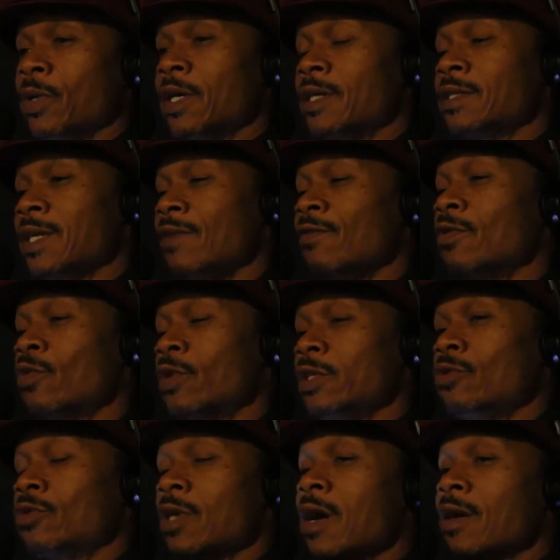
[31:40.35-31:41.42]
Because even when
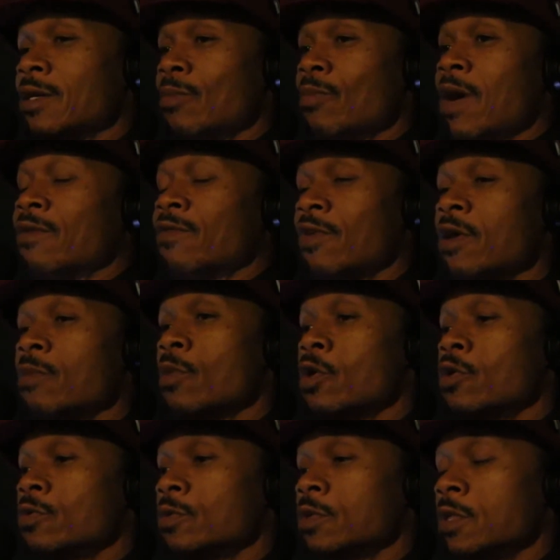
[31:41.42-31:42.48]
you're talking about
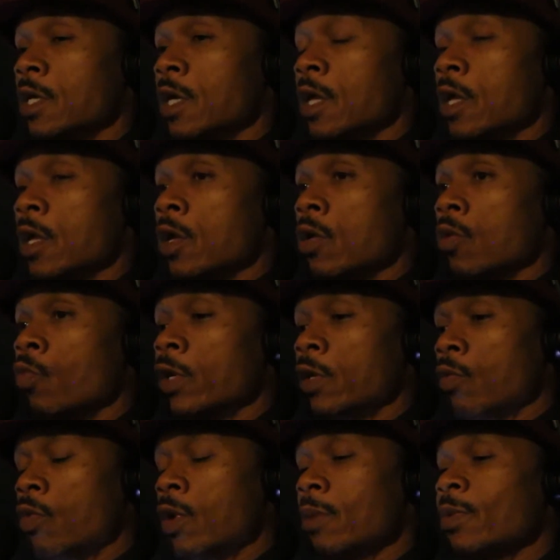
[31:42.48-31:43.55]
pheromones, when
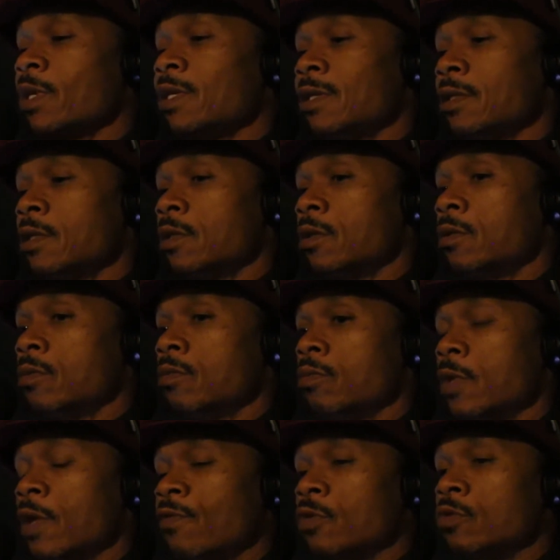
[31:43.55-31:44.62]
a woman,
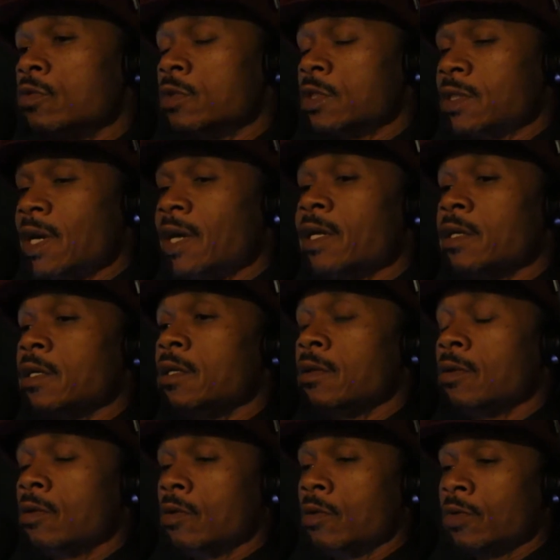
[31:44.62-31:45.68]
if you study
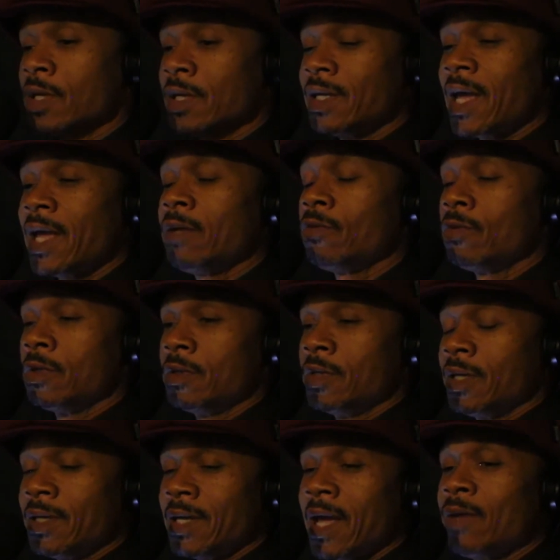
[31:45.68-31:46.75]
the
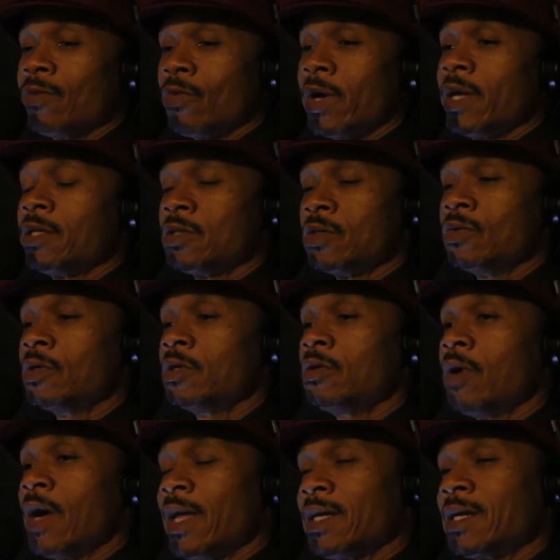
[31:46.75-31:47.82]
gateway
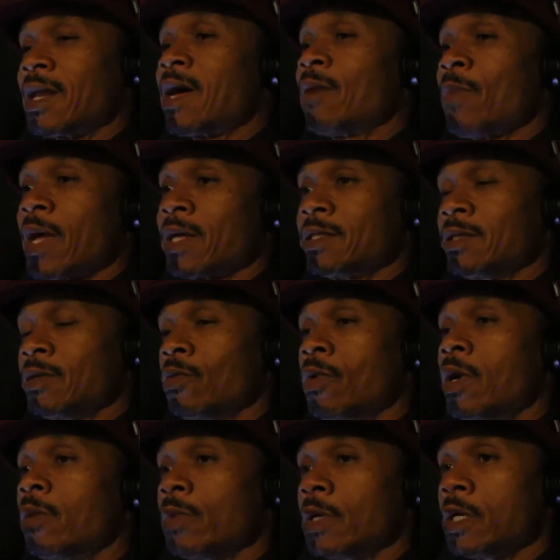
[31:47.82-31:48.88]
to a climax in a
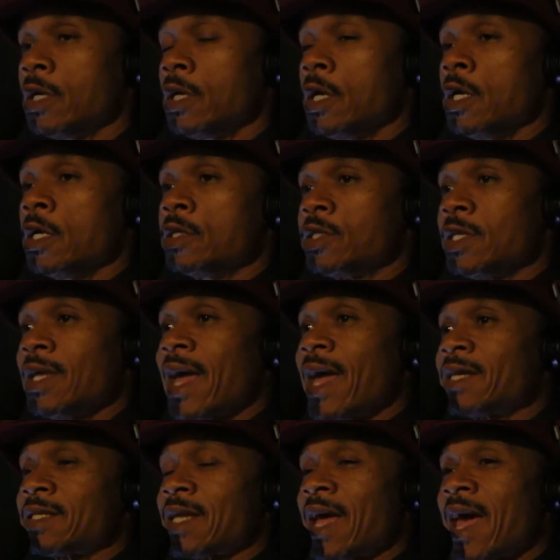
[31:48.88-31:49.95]
woman, she
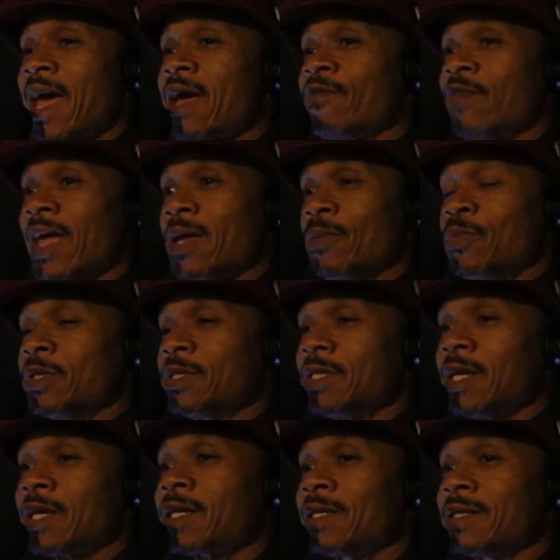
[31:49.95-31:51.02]
has to have a
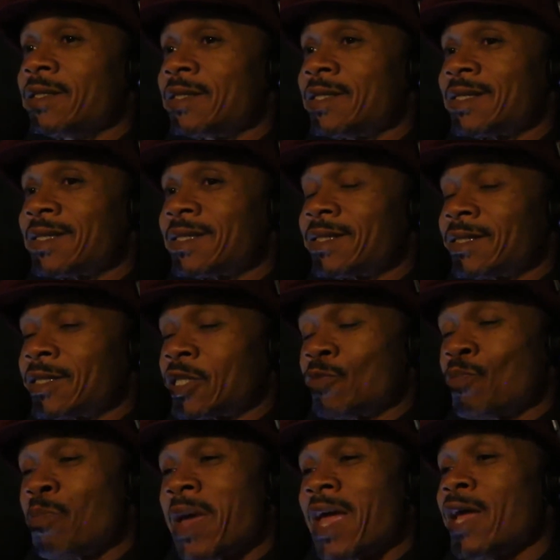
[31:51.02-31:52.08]
particular
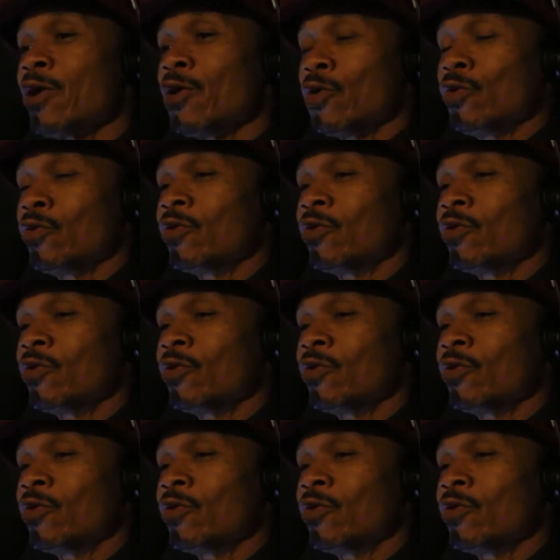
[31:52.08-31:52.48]
smell